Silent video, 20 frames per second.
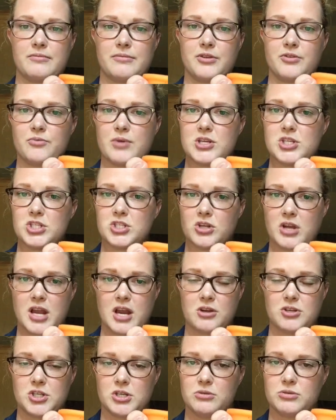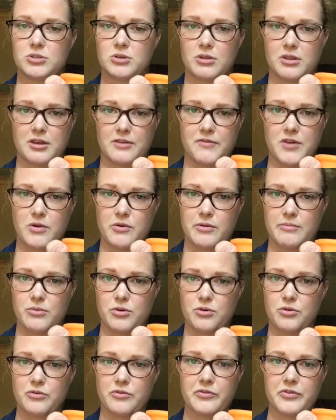The ridges are here too, so that if you
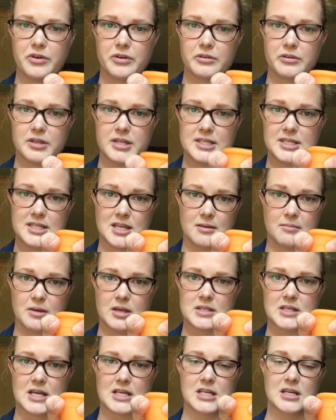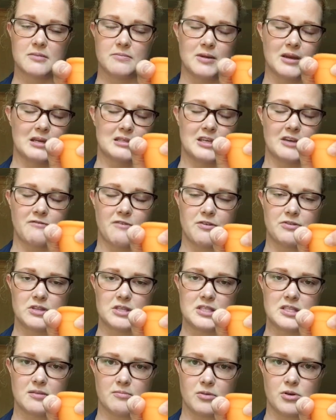remove the stem, as I did because I found the
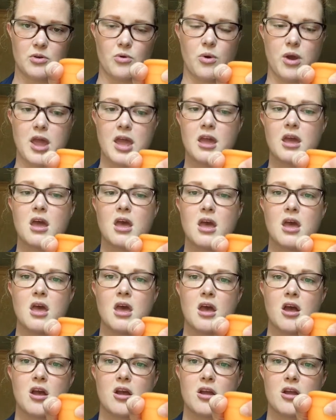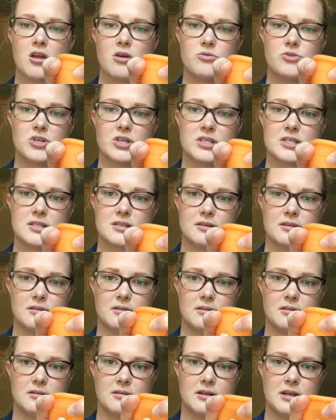stem annoying, you just
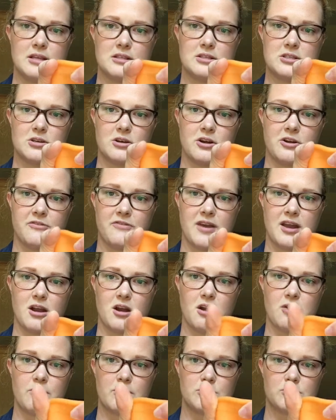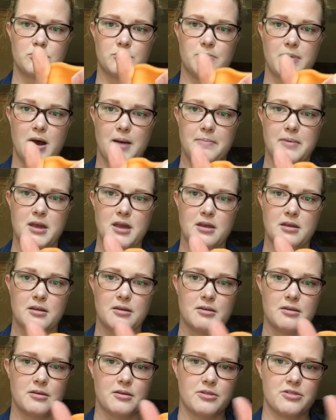insert your finger, which will pop it,
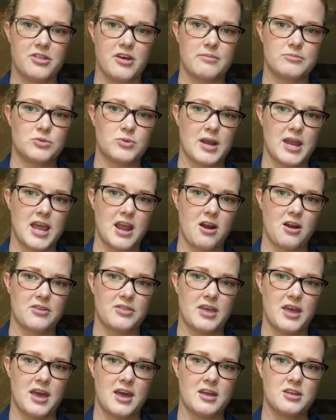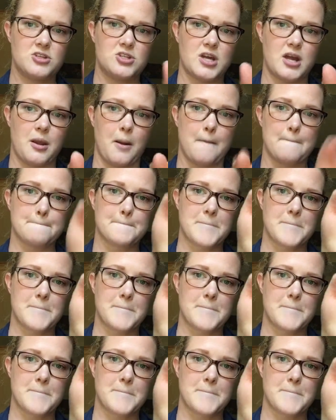thumbs right here at the edge, and